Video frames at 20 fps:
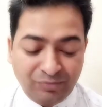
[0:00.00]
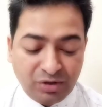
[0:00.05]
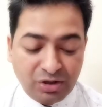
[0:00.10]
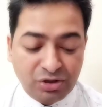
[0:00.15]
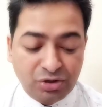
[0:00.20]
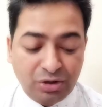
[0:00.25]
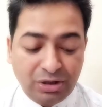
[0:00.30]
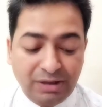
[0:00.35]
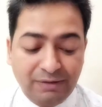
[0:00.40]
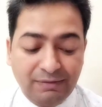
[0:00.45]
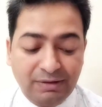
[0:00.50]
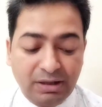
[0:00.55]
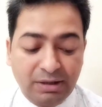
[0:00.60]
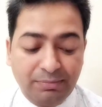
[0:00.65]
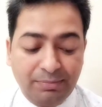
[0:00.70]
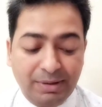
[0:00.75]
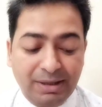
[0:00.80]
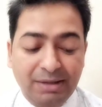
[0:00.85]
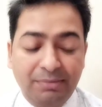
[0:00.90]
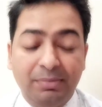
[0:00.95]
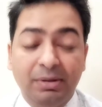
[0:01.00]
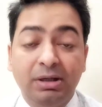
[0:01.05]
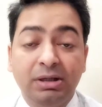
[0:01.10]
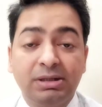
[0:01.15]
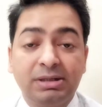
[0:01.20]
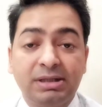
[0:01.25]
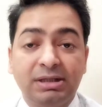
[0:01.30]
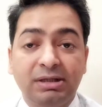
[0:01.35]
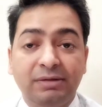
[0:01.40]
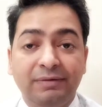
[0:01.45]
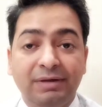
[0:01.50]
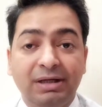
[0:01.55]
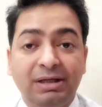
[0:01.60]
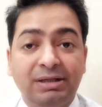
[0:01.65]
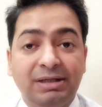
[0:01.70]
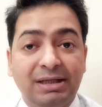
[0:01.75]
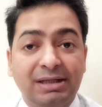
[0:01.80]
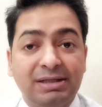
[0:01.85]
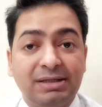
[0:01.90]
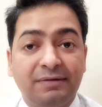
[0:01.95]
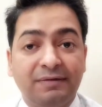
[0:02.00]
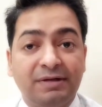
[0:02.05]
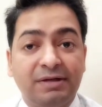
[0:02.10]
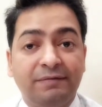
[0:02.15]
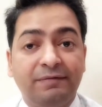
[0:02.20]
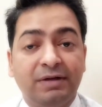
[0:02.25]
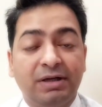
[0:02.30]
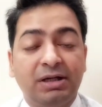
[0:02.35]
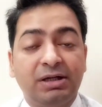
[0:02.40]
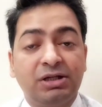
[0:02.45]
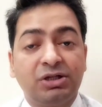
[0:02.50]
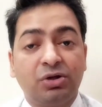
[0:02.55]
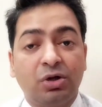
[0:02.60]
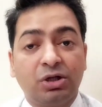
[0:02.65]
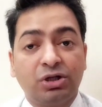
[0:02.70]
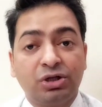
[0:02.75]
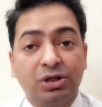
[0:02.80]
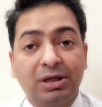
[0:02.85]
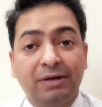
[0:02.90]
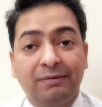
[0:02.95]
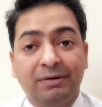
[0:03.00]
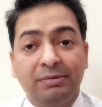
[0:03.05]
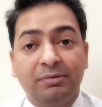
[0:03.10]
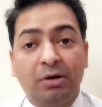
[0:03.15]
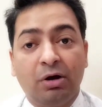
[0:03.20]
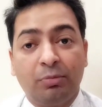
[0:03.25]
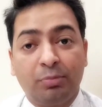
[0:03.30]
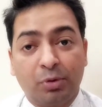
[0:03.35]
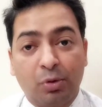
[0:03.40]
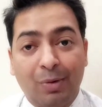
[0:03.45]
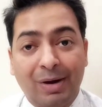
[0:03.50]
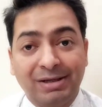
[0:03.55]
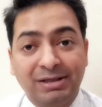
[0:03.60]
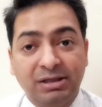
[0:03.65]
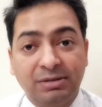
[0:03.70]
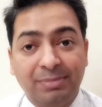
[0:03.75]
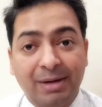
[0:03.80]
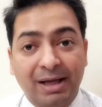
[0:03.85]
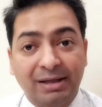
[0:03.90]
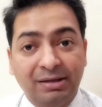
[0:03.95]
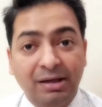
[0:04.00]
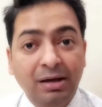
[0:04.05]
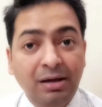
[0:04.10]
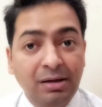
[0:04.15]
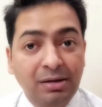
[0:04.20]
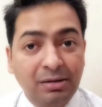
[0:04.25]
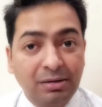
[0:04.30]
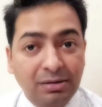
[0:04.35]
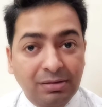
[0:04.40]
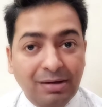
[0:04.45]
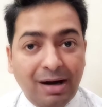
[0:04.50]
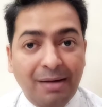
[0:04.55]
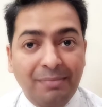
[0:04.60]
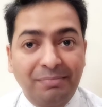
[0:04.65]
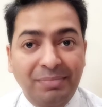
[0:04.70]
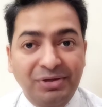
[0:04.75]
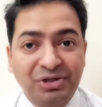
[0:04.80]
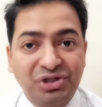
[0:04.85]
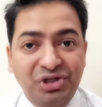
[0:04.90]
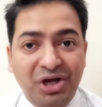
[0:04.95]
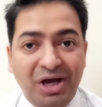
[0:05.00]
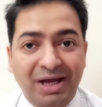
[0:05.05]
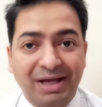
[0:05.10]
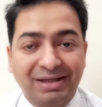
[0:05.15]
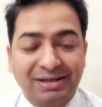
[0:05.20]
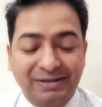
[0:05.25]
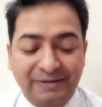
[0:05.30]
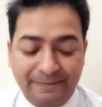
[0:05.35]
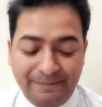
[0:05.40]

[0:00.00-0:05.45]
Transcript: So even a birth certificate, death certificate is also given or provided by the Gram Panchayat.